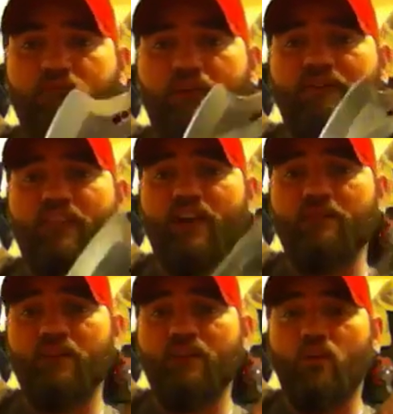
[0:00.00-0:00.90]
my
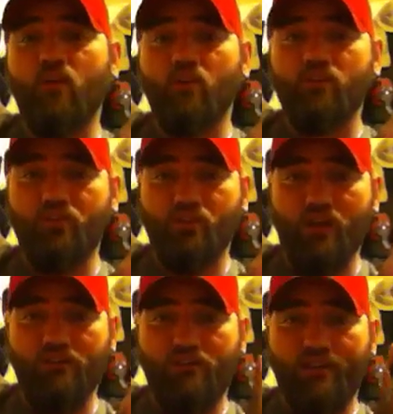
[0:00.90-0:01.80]
family, or to
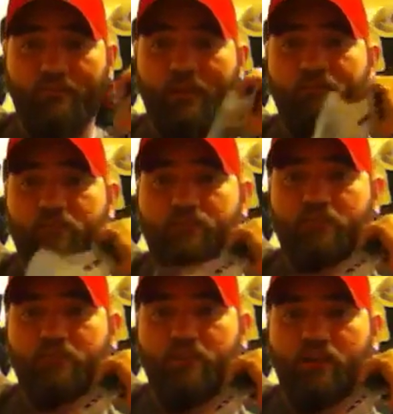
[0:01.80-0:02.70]
try to take my
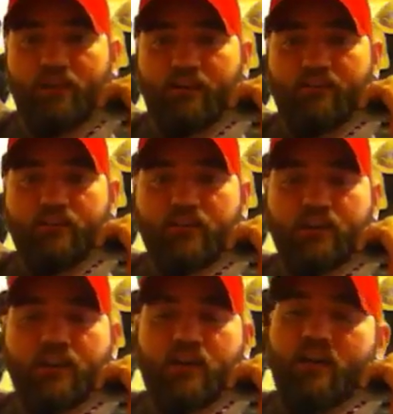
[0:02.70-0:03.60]
personal belongings,
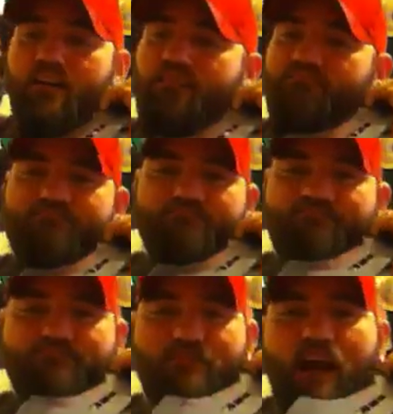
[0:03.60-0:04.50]

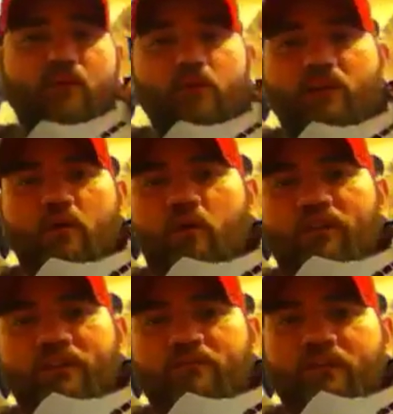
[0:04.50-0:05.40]
I really don't
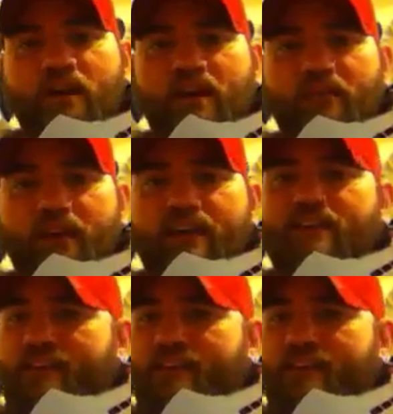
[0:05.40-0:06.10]
want them to have an easy